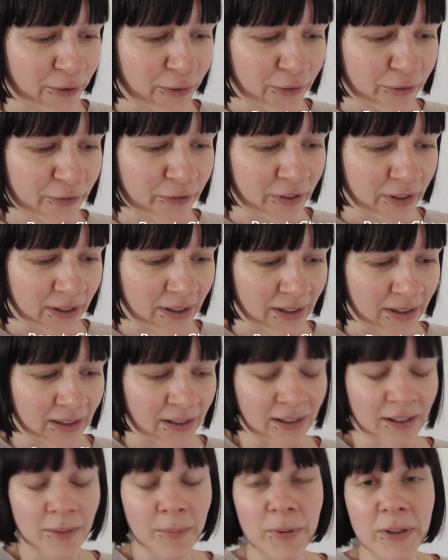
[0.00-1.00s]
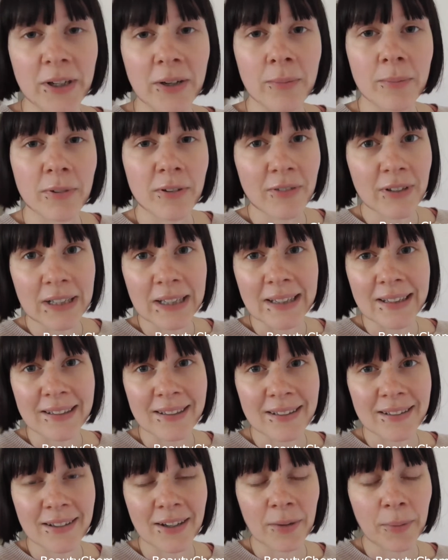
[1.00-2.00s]
do feel a little bit
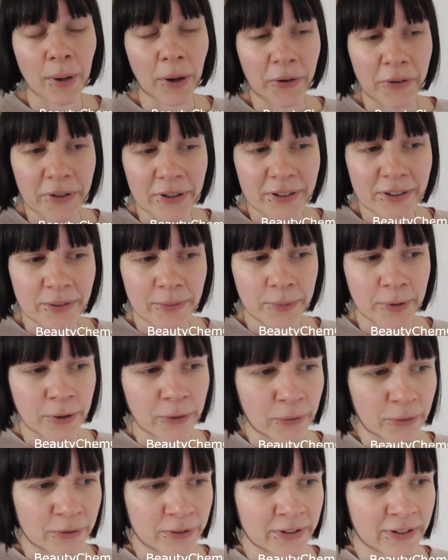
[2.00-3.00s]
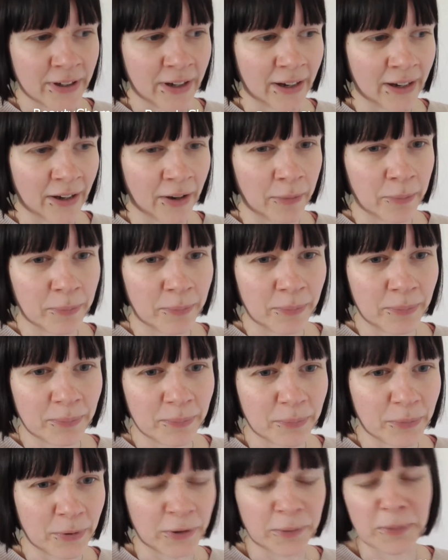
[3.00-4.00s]
ambivalent about it because I am
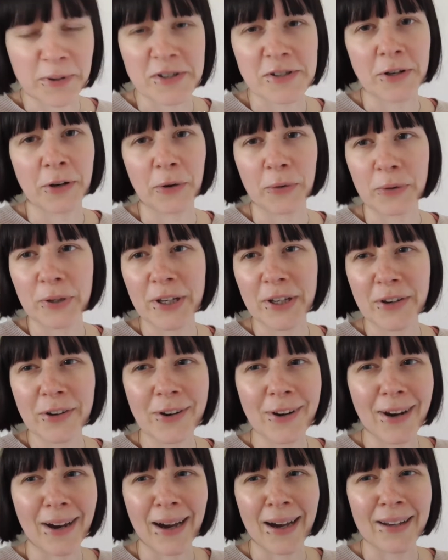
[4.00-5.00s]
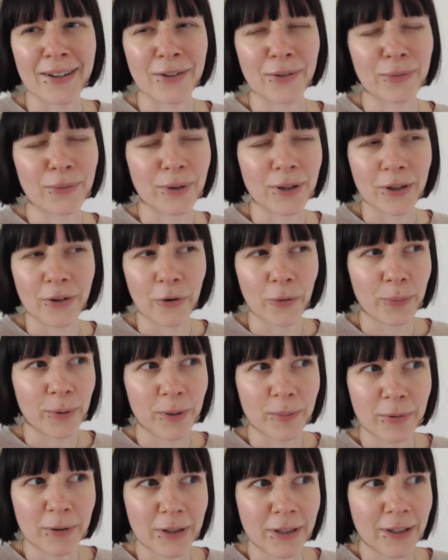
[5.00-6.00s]
pretty much alone here. I don't really know
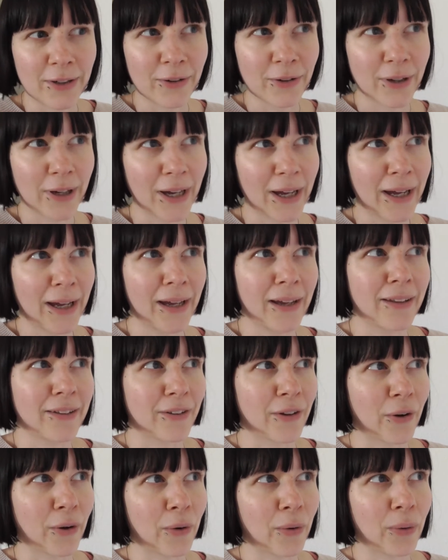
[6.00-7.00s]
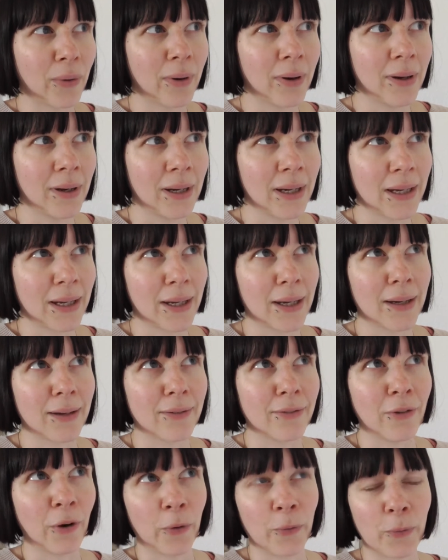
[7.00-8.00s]
people here, so
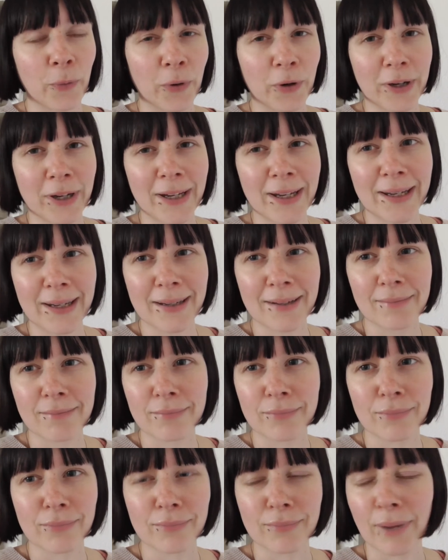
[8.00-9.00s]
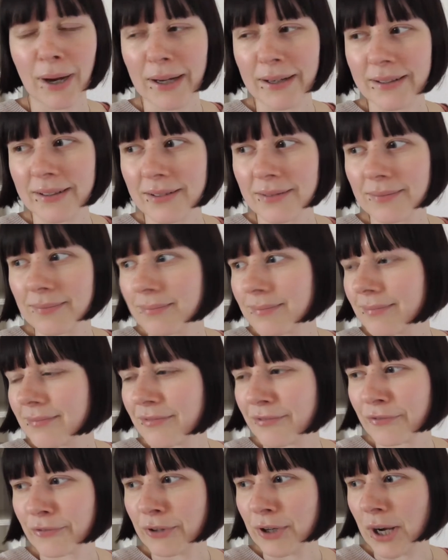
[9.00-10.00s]
not working might
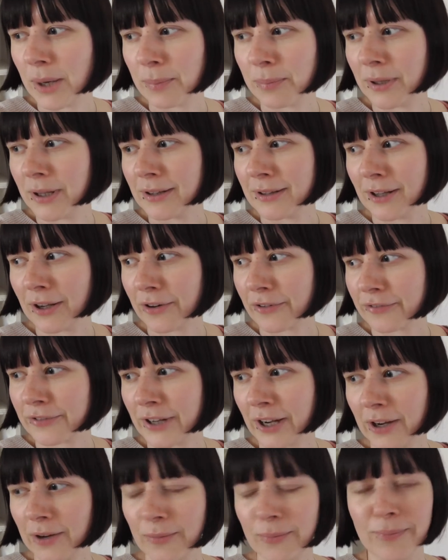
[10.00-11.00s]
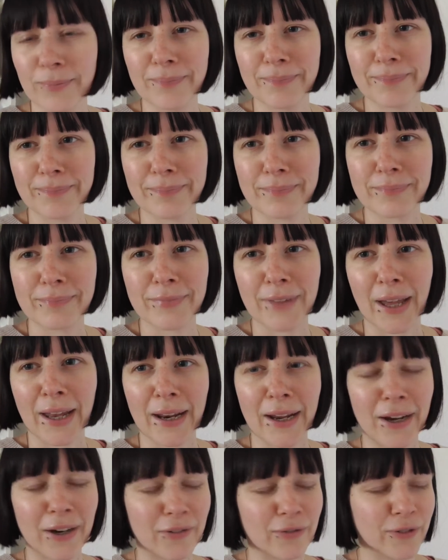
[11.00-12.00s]
free up a lot of time that
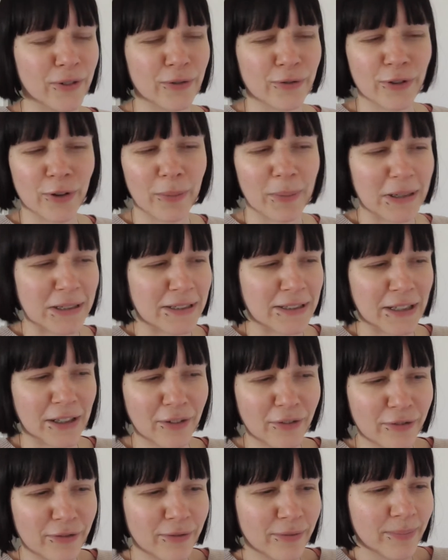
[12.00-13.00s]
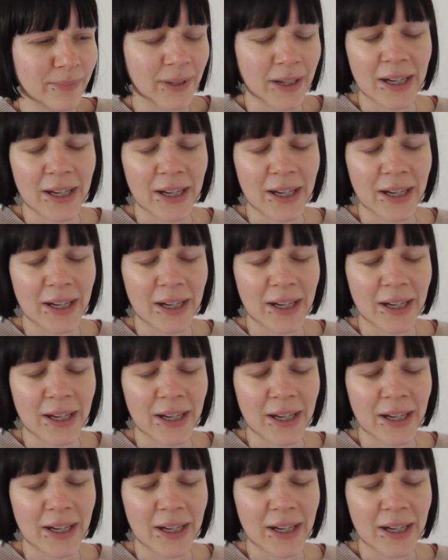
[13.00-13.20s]
I have to for myself.